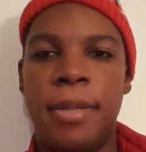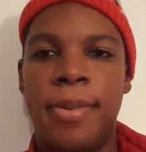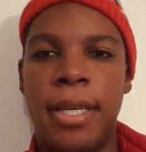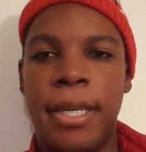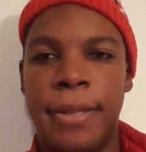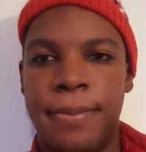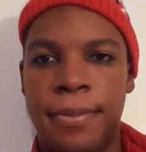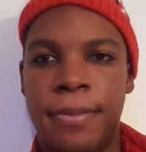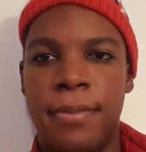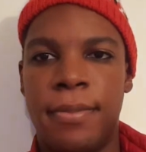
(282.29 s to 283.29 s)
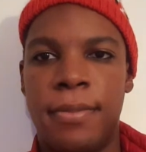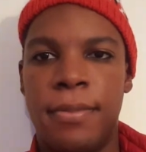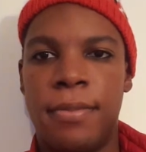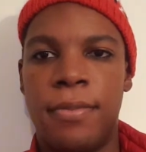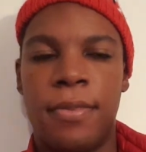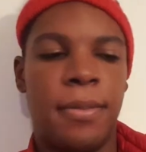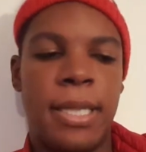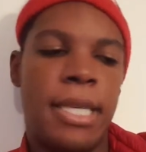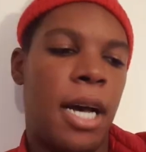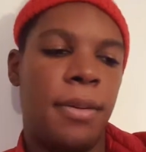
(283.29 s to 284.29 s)
EP, from
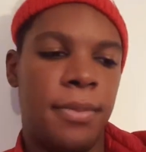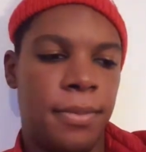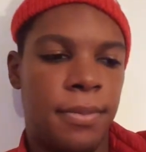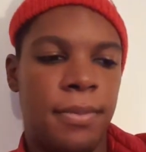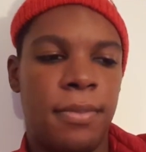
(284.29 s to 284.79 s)
this album.